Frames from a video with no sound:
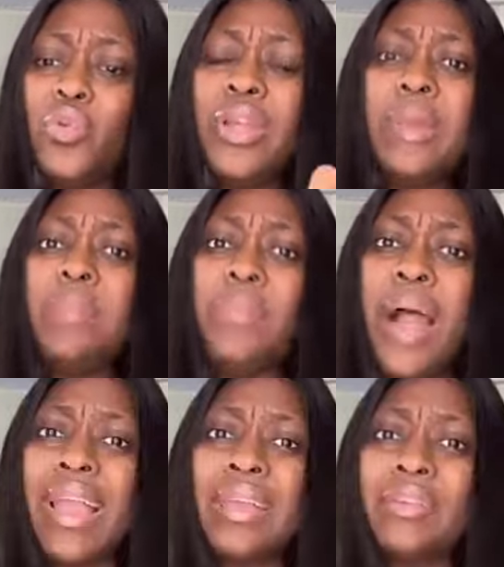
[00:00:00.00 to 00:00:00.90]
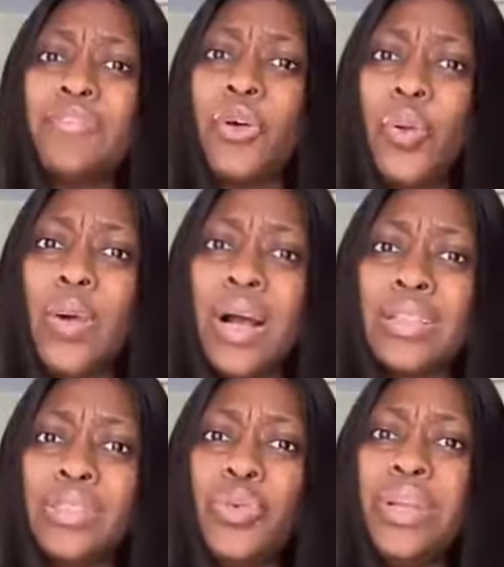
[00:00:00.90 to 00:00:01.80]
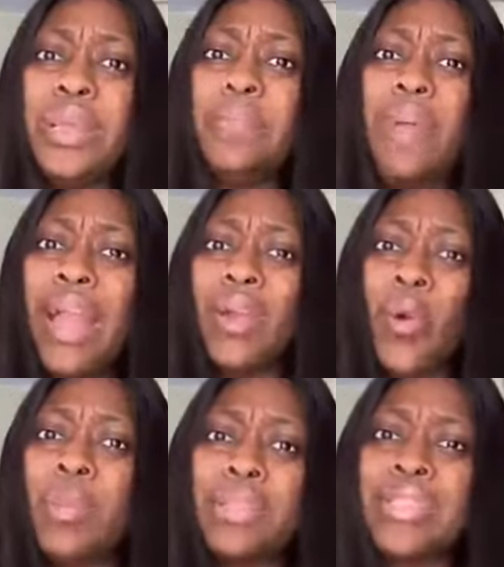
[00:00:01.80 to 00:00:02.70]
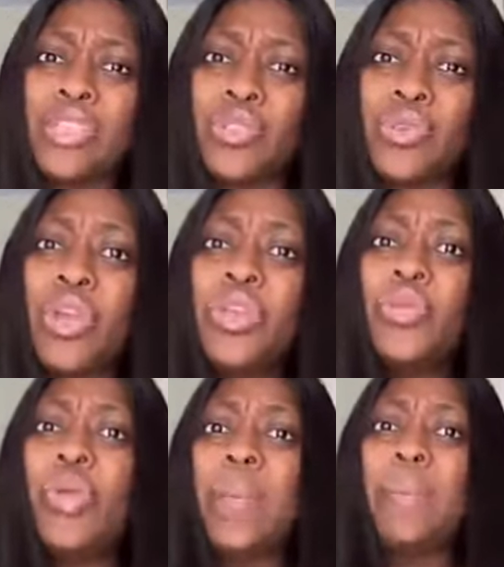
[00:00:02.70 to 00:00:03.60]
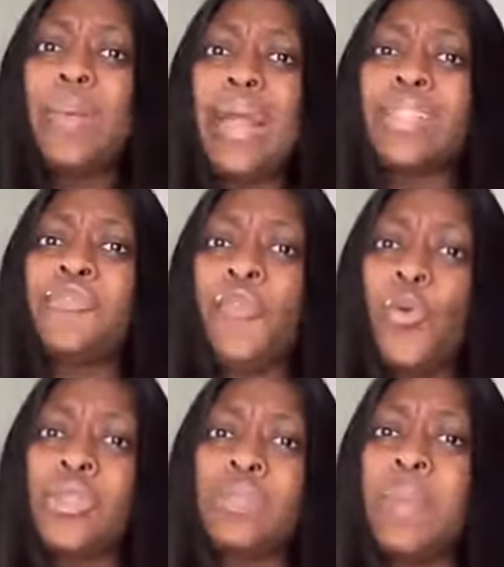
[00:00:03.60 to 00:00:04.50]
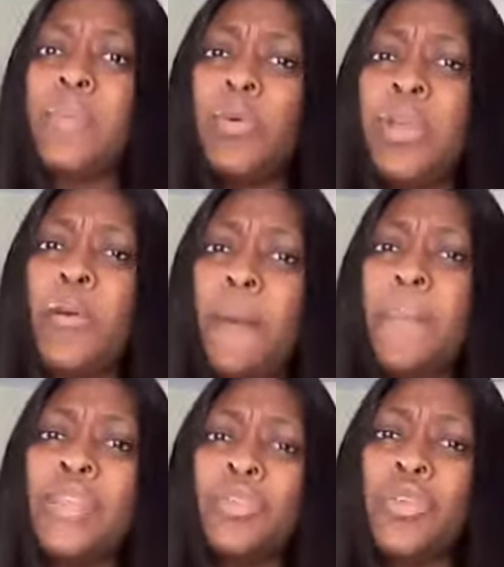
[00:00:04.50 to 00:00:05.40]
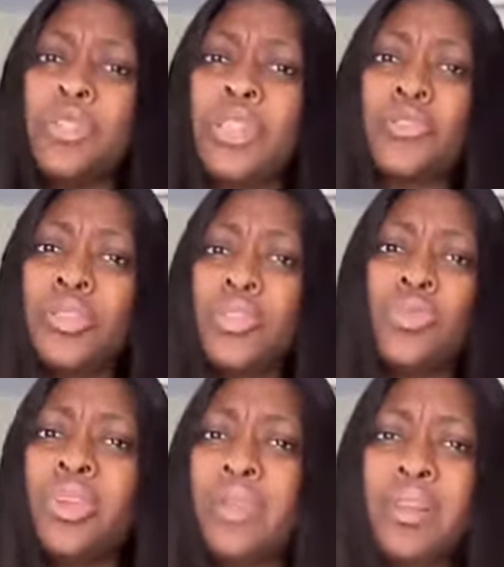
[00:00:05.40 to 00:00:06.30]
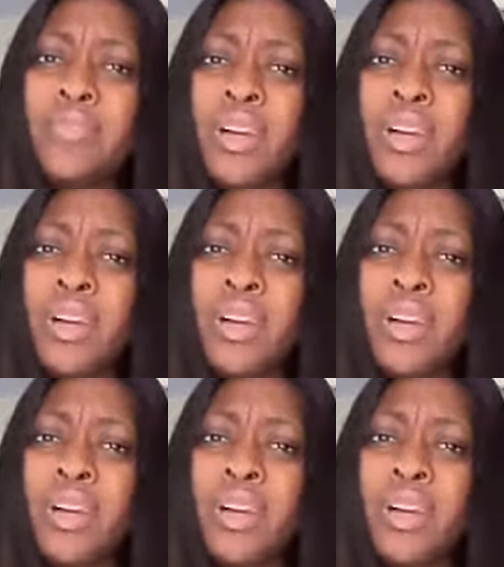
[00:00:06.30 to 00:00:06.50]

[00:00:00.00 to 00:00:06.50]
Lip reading: You when they buy followers. You when they buy comment section. You when they plant phones. Many people, they comment for your section, say you're